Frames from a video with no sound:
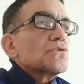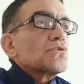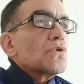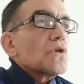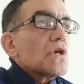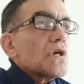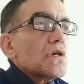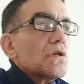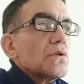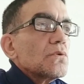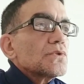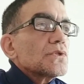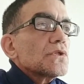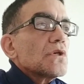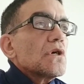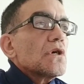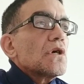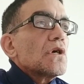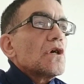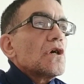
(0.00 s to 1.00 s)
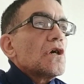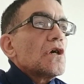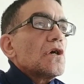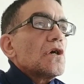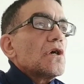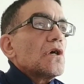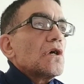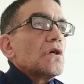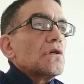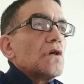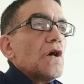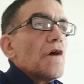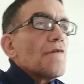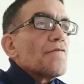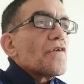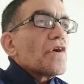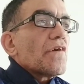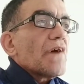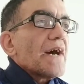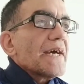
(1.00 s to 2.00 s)
draws on a
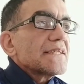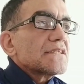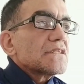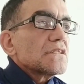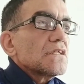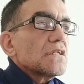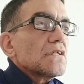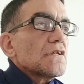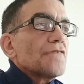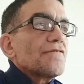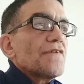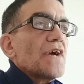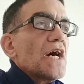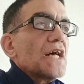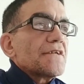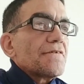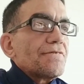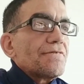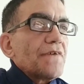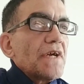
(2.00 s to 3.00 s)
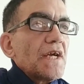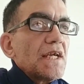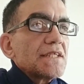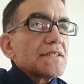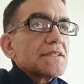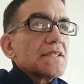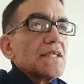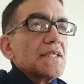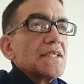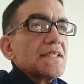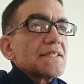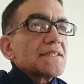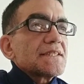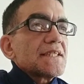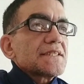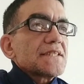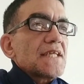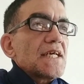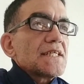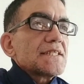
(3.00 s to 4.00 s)
variety of other fields
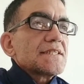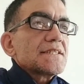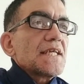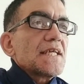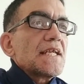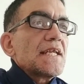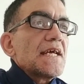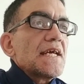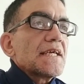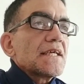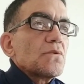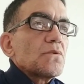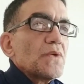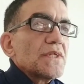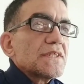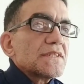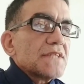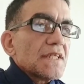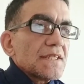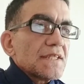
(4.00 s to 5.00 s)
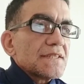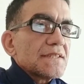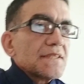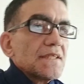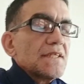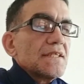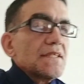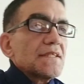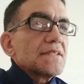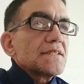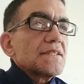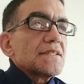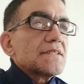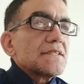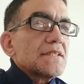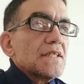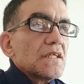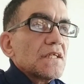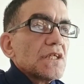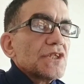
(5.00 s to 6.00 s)
such as linguistics,
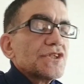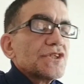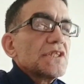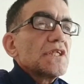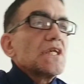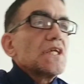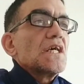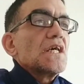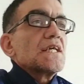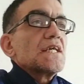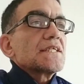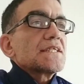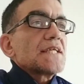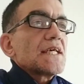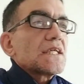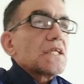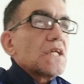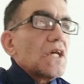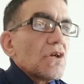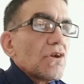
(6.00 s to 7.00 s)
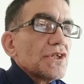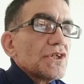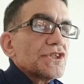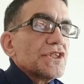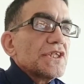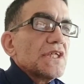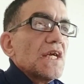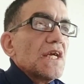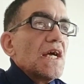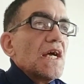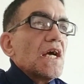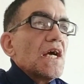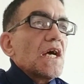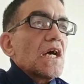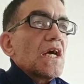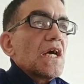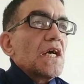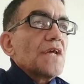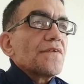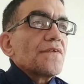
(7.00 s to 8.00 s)
sociology, psychology,
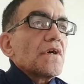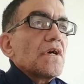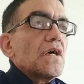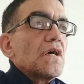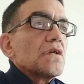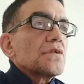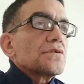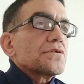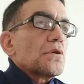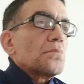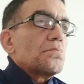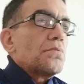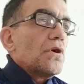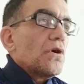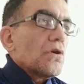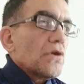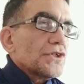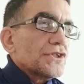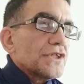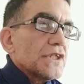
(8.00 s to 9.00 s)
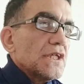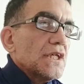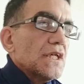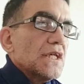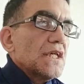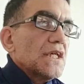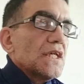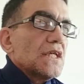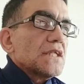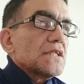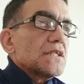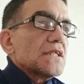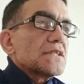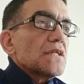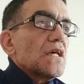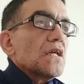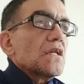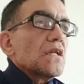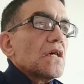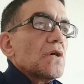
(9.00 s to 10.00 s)
and anthropology. This
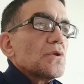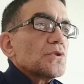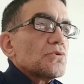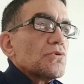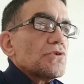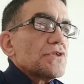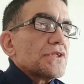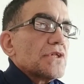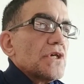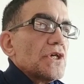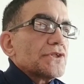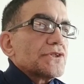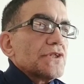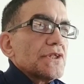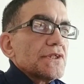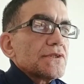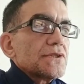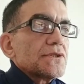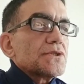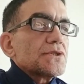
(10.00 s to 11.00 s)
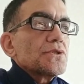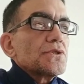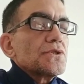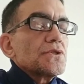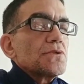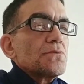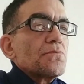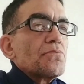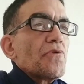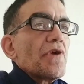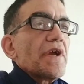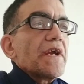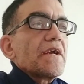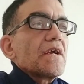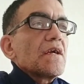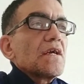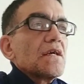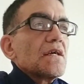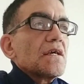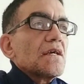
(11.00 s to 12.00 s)
allows researchers to bring